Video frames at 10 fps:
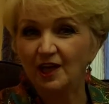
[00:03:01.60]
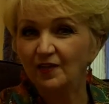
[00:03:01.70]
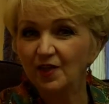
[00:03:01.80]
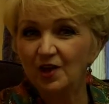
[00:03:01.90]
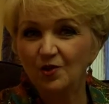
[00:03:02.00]

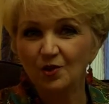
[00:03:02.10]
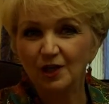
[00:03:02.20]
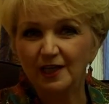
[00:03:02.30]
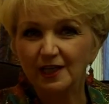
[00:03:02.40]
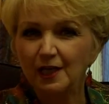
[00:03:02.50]
like the other
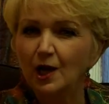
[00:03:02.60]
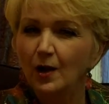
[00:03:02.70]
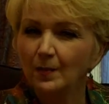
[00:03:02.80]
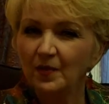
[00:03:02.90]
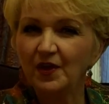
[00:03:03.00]
lady,
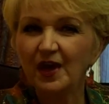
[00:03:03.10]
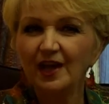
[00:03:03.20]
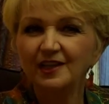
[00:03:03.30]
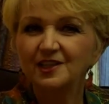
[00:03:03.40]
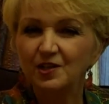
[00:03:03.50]
but they
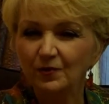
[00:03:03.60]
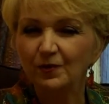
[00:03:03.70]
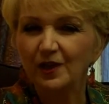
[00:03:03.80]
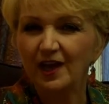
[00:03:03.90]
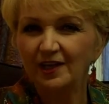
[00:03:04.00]
had a
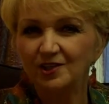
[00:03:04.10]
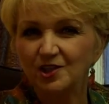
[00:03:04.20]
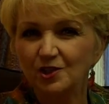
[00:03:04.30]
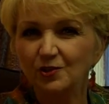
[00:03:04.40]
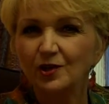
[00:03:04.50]
different
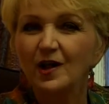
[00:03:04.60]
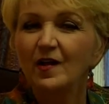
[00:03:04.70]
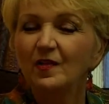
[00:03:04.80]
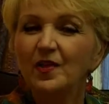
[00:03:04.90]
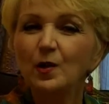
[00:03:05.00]
attitude.
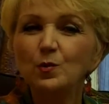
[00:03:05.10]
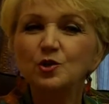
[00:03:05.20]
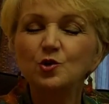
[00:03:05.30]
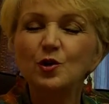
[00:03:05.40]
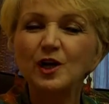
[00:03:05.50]
They were
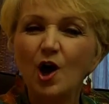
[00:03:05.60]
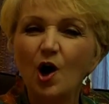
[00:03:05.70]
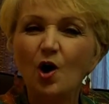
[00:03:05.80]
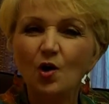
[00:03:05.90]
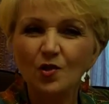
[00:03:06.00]
doing
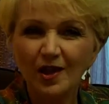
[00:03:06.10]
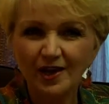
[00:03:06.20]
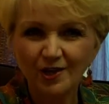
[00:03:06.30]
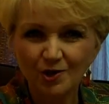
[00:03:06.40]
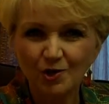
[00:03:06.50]
all
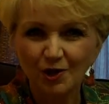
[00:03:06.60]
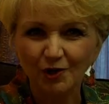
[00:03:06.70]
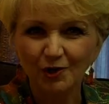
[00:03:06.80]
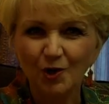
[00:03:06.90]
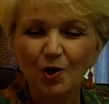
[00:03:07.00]
they
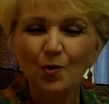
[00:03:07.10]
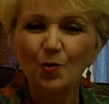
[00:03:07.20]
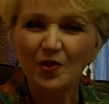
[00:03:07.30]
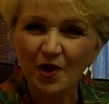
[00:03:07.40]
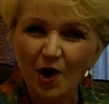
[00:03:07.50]
could
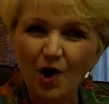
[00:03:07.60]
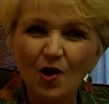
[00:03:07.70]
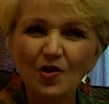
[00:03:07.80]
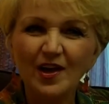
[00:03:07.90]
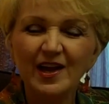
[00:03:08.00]
with
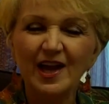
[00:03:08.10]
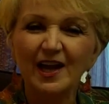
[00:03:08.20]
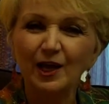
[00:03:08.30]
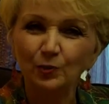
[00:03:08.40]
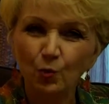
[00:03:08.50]
all they
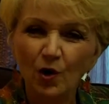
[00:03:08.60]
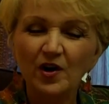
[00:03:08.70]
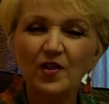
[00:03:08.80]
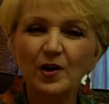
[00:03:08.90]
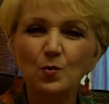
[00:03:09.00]
had,
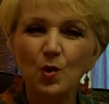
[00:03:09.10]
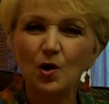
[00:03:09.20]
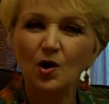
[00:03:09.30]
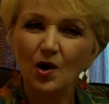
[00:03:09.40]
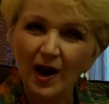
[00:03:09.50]
where they
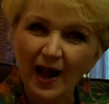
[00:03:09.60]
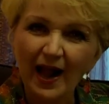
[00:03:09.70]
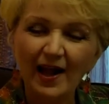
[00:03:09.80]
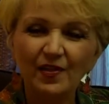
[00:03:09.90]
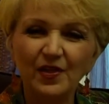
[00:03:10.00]
were
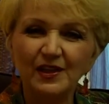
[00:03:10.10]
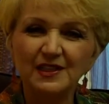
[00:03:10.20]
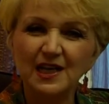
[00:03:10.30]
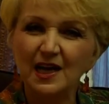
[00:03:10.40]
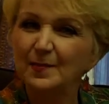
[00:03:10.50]
at
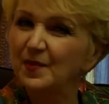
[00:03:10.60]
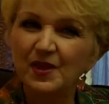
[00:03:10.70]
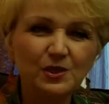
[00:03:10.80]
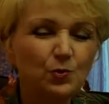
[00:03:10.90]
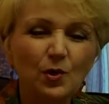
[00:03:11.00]
that time. And
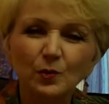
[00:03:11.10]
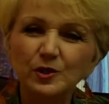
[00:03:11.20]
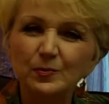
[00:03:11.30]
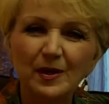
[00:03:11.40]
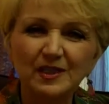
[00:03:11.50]
that's what
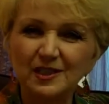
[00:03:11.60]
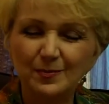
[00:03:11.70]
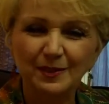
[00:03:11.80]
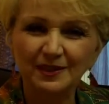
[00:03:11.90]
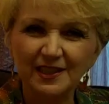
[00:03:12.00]

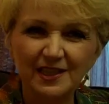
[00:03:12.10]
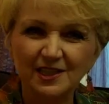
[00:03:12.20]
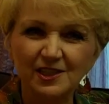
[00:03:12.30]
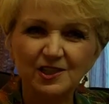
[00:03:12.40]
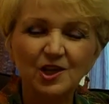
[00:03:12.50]
responsibility
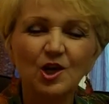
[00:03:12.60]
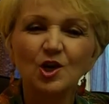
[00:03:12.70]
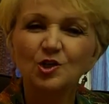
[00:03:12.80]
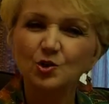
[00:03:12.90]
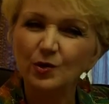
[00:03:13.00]
is.
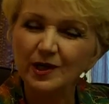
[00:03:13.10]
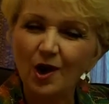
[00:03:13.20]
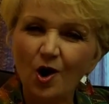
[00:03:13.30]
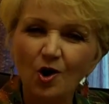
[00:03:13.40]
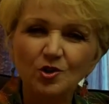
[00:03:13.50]
Doing
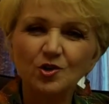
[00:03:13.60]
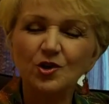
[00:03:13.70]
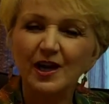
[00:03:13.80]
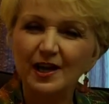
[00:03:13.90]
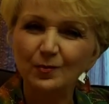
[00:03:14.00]
all you
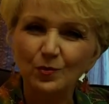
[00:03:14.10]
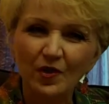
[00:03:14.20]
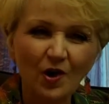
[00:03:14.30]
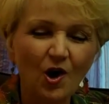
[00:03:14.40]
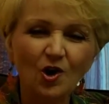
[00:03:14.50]
can
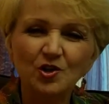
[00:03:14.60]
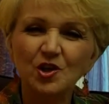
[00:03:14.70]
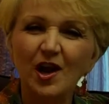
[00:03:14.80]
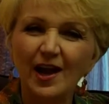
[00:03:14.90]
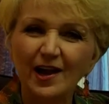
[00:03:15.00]
with all
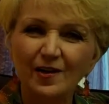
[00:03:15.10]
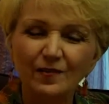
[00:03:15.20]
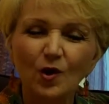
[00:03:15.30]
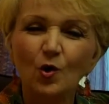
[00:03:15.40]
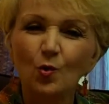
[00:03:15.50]
you
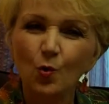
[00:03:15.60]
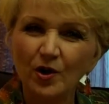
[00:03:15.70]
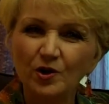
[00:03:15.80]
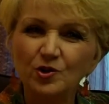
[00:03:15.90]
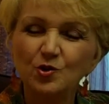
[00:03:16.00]
have
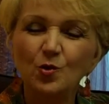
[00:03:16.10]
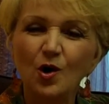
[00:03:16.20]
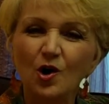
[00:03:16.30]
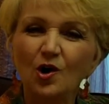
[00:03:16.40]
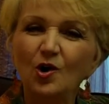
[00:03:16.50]
where you
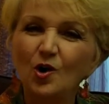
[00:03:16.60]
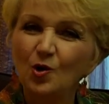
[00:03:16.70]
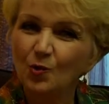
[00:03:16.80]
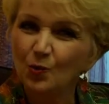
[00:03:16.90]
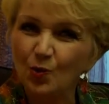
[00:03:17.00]
are
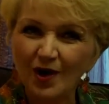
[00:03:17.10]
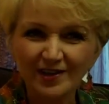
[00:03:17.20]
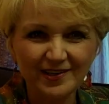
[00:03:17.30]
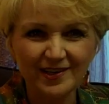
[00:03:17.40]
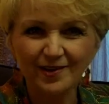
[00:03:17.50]

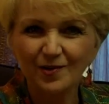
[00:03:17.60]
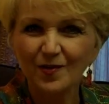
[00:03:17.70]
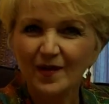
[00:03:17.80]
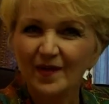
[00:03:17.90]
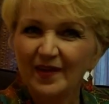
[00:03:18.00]
right now.
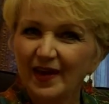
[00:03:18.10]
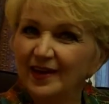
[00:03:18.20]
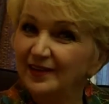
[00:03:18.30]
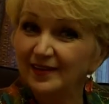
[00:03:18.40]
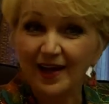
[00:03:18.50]

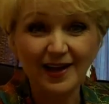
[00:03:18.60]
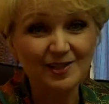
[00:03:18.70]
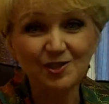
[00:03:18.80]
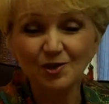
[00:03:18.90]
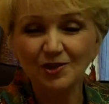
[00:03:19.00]
And I
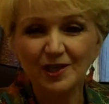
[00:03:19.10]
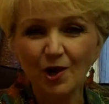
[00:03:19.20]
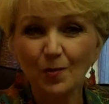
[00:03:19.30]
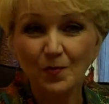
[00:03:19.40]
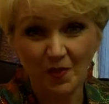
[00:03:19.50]
certainly
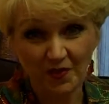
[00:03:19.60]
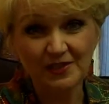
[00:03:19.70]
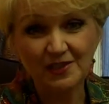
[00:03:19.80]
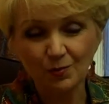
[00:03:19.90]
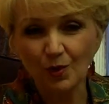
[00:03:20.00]
hope that
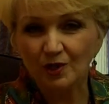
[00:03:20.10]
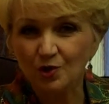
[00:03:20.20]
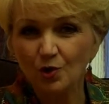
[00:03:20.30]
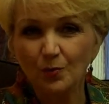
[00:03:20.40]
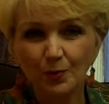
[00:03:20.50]
that's the way
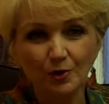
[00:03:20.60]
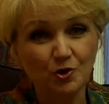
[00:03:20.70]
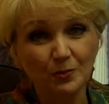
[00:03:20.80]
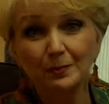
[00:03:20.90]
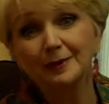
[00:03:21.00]
you
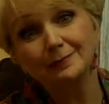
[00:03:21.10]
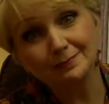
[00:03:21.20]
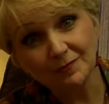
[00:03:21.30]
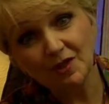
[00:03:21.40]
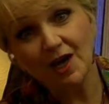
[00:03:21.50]
approach it, but
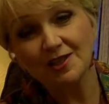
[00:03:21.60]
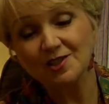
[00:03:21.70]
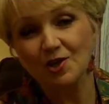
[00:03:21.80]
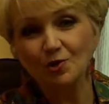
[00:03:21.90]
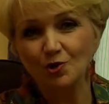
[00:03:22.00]
not
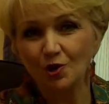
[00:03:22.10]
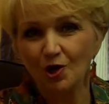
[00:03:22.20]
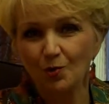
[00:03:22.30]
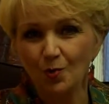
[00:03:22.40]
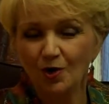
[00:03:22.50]
so your
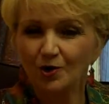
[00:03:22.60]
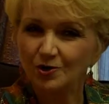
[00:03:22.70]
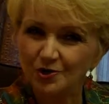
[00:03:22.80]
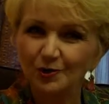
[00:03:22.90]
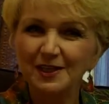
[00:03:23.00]

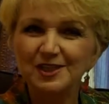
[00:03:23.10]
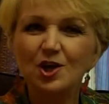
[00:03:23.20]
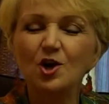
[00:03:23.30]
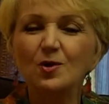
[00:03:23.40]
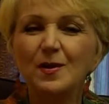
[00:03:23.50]
coworker. So let's
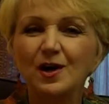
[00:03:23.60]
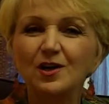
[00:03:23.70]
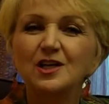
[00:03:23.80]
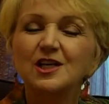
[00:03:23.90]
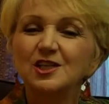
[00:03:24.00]
talk
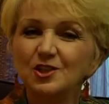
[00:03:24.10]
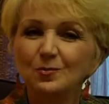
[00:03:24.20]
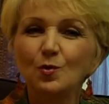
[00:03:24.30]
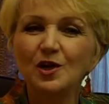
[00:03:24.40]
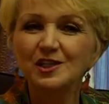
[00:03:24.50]
about
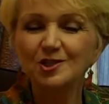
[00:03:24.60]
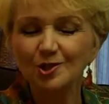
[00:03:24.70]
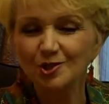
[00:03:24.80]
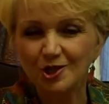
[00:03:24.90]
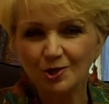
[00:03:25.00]
some ways
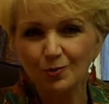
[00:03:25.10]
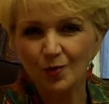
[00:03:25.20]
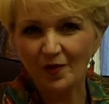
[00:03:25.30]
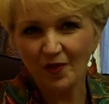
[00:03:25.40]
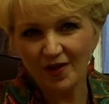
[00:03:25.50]
to deal
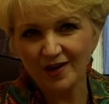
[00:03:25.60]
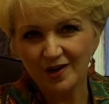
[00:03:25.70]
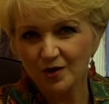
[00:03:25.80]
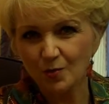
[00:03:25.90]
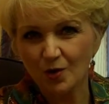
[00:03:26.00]
with
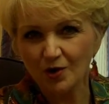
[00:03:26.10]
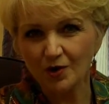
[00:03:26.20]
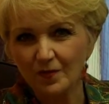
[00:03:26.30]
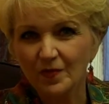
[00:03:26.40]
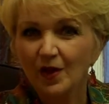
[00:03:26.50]
that
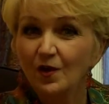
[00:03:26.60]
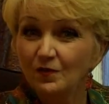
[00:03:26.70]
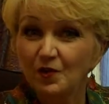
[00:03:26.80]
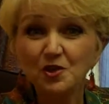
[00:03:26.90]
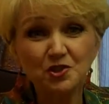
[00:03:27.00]
coworker.
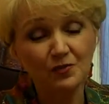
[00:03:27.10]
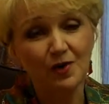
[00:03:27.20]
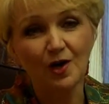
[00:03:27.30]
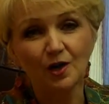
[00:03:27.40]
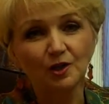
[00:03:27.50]
First of
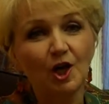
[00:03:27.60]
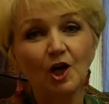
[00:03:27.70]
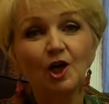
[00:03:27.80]
all,